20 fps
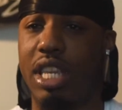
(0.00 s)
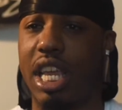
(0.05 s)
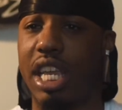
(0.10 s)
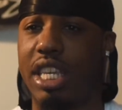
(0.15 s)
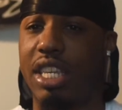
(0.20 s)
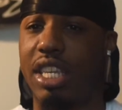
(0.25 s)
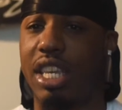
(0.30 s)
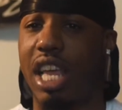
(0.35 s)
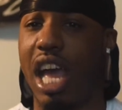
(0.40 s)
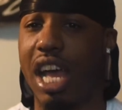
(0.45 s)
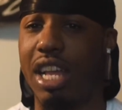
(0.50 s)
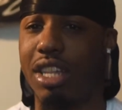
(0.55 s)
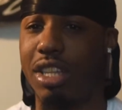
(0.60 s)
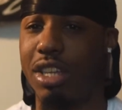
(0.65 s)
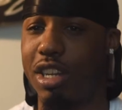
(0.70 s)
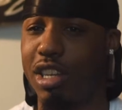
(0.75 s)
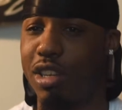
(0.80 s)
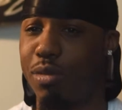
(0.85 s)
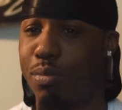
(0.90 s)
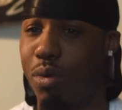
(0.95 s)
it's gotten to
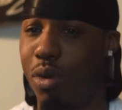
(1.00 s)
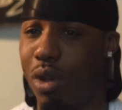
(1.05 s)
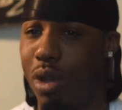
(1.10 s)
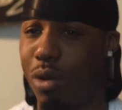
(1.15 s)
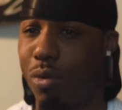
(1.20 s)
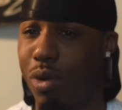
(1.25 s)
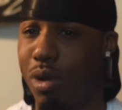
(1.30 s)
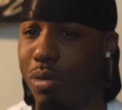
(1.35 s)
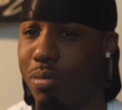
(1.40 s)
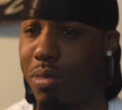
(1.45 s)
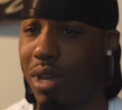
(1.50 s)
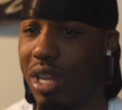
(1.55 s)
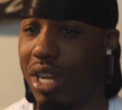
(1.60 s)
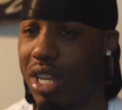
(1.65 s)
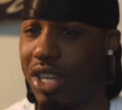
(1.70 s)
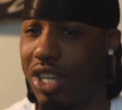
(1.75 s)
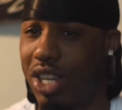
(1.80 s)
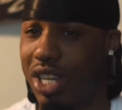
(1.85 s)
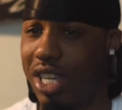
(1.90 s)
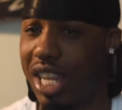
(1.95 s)
this point where men are
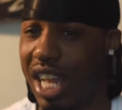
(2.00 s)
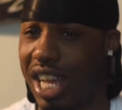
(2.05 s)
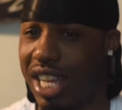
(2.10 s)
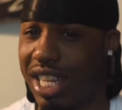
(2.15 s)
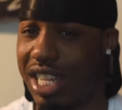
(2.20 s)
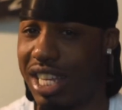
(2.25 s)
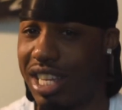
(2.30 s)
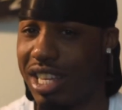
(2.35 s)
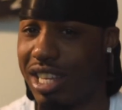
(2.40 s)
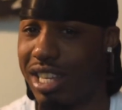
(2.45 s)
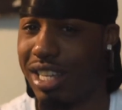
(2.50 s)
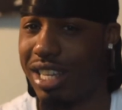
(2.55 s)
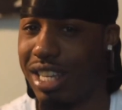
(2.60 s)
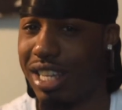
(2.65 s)
just like these